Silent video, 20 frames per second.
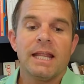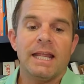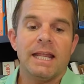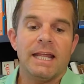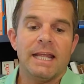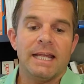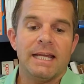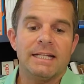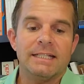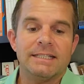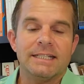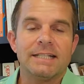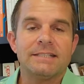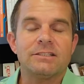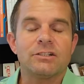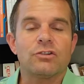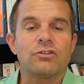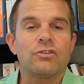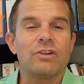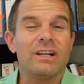And that's
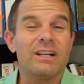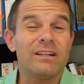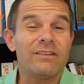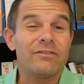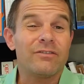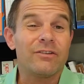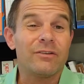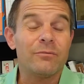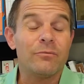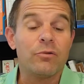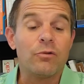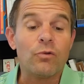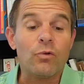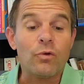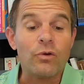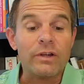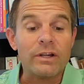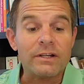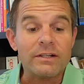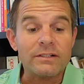a credit for
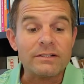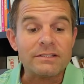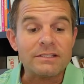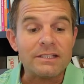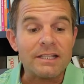employers